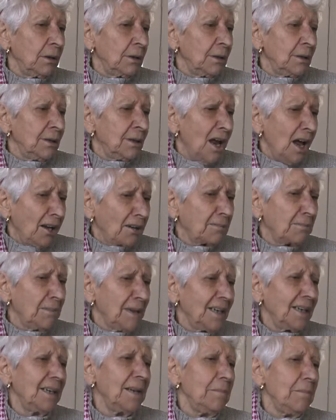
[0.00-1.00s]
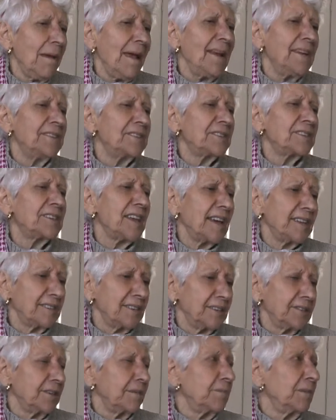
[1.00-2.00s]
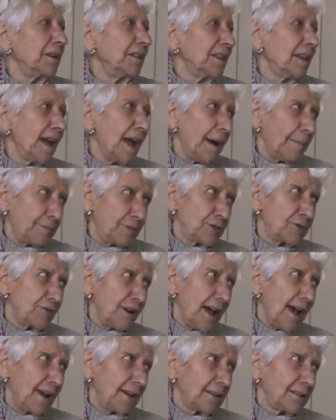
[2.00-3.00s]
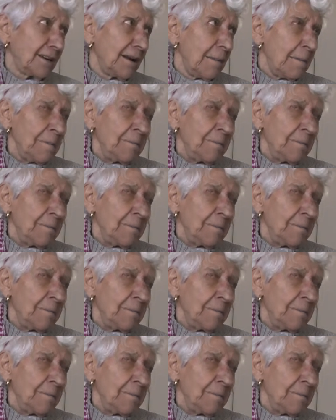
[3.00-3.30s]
not merely men's sexism in the abstract,